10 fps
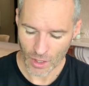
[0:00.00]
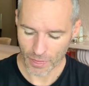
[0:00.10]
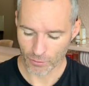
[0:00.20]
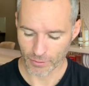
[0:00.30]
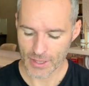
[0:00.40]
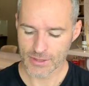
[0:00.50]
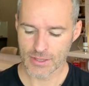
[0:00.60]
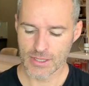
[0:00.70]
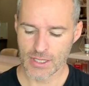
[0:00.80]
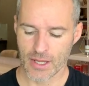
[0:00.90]
The
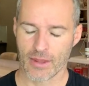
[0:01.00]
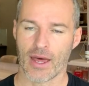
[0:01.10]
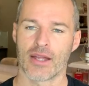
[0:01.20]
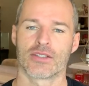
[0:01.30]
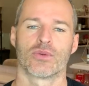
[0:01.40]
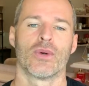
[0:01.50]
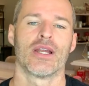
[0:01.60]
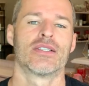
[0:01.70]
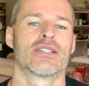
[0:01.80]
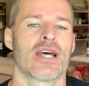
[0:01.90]
reason that we
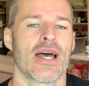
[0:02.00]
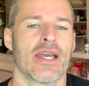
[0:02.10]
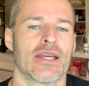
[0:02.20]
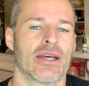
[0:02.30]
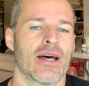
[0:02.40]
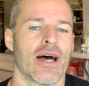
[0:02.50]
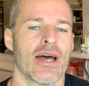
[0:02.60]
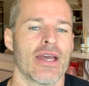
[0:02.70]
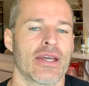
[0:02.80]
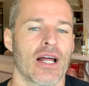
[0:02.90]
need to take
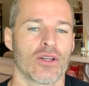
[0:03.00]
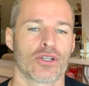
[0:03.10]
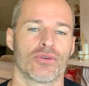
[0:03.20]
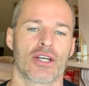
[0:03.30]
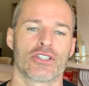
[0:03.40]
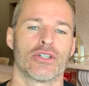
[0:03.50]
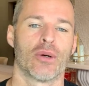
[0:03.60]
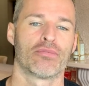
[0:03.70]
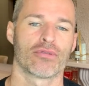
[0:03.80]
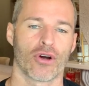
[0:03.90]
a color correction
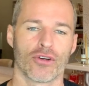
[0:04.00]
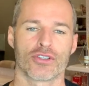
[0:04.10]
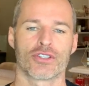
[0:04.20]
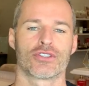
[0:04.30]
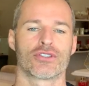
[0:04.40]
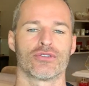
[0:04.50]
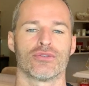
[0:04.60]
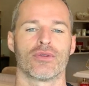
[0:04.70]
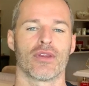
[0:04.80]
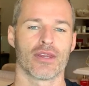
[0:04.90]
approach
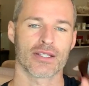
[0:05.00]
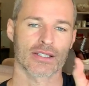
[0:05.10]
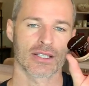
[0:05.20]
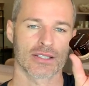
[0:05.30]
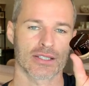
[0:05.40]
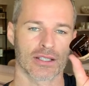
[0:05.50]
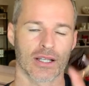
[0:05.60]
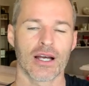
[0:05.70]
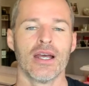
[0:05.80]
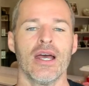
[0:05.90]
to this
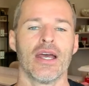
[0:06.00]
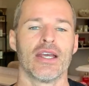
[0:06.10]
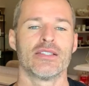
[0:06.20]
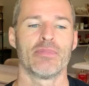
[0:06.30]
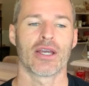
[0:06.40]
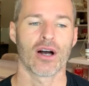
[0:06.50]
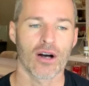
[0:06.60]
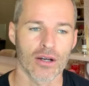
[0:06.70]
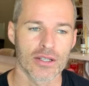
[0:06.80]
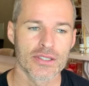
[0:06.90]
concealer is
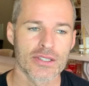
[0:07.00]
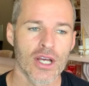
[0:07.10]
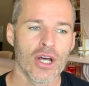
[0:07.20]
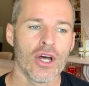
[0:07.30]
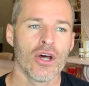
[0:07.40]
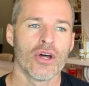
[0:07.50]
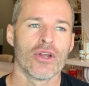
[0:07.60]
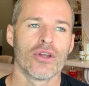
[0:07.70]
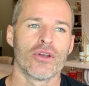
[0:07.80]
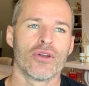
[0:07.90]
because
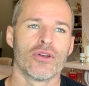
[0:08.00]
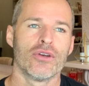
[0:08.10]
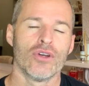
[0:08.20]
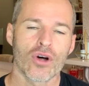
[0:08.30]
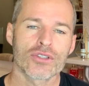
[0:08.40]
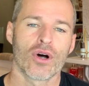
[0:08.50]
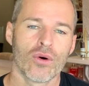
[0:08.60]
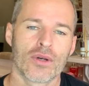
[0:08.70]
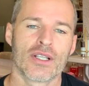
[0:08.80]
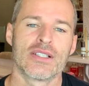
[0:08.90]
not
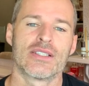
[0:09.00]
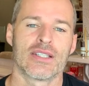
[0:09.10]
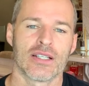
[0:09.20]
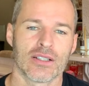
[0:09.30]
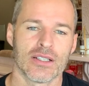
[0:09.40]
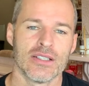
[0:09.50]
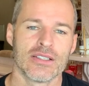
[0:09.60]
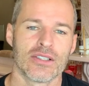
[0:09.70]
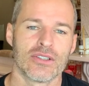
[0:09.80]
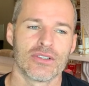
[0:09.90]
all
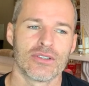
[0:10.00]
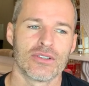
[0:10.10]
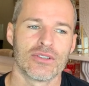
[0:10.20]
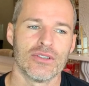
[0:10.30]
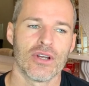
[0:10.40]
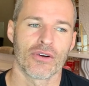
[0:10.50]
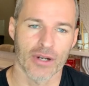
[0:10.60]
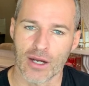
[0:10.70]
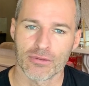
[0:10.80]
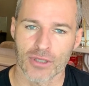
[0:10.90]
concealers are
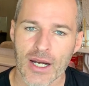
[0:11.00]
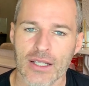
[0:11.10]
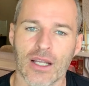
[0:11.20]
enough, right?